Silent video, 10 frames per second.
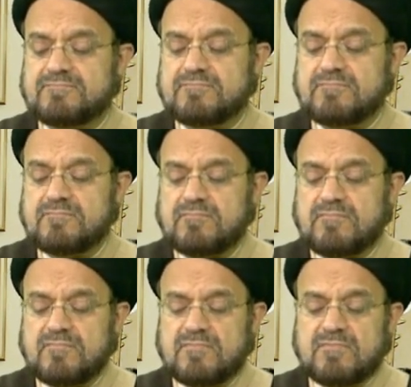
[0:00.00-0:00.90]

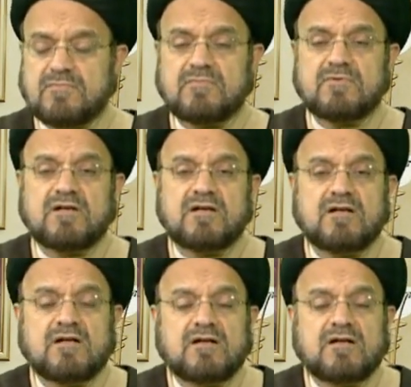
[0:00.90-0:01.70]
(silence)